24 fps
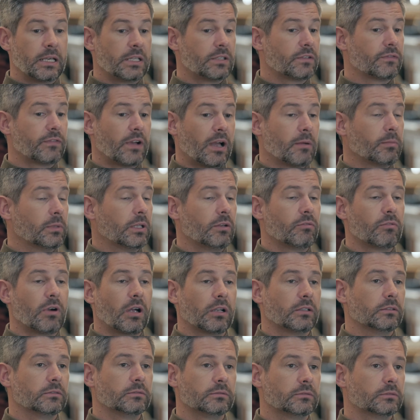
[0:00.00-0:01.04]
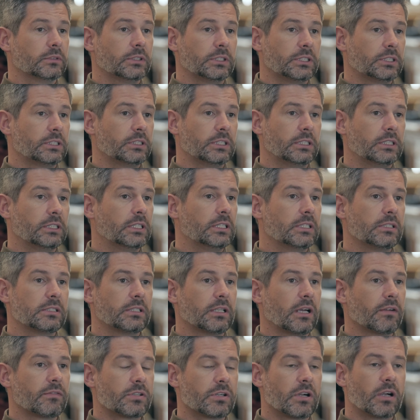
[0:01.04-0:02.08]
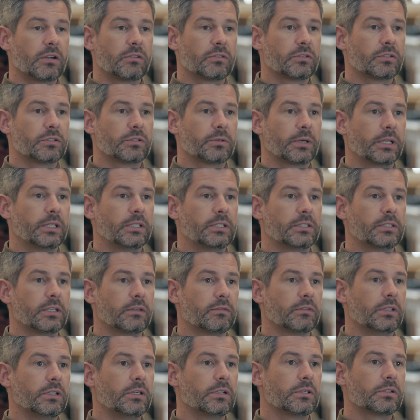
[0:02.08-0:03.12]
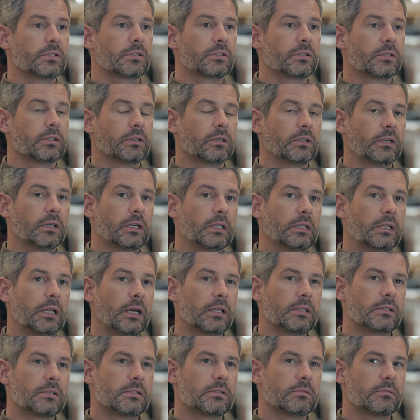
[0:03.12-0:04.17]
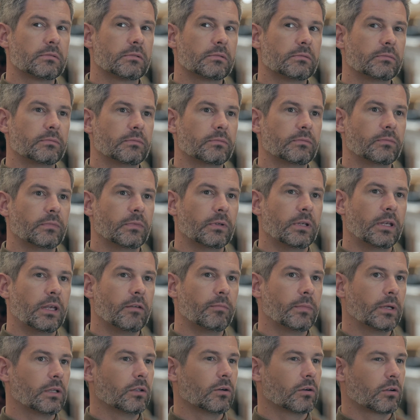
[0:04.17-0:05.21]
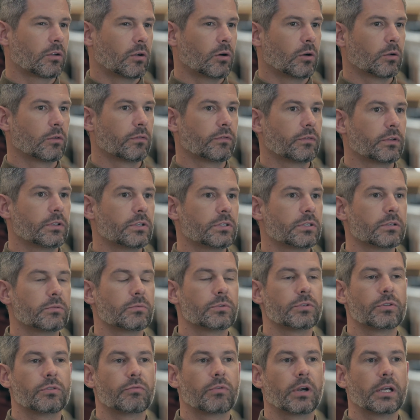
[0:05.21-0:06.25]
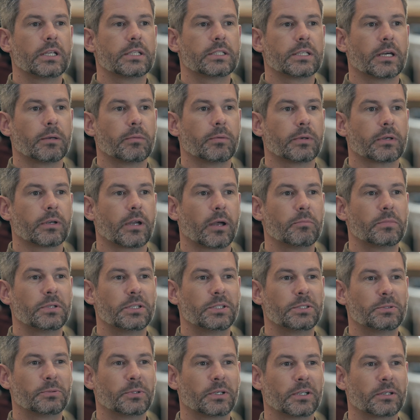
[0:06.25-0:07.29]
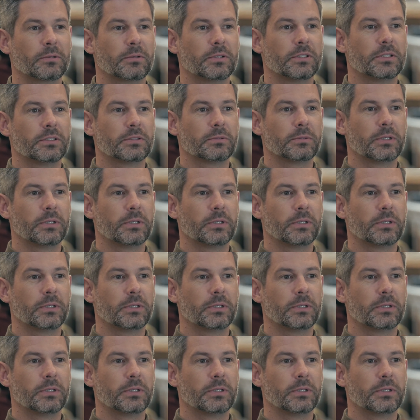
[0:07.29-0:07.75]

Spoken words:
it's family run. It still is after 127 years, and that gave me a lot of confidence that it was the right type of company to work with as